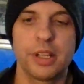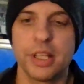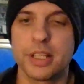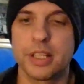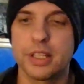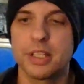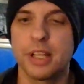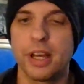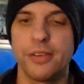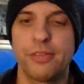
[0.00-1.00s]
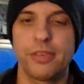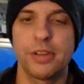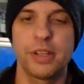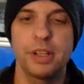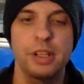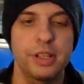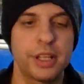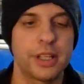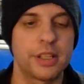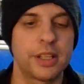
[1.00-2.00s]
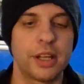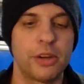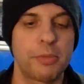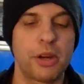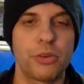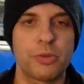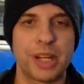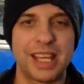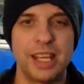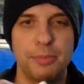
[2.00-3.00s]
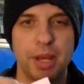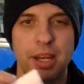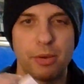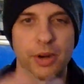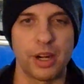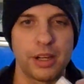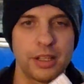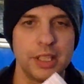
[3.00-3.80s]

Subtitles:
This is the stuff that nobody knows where to keep anywhere.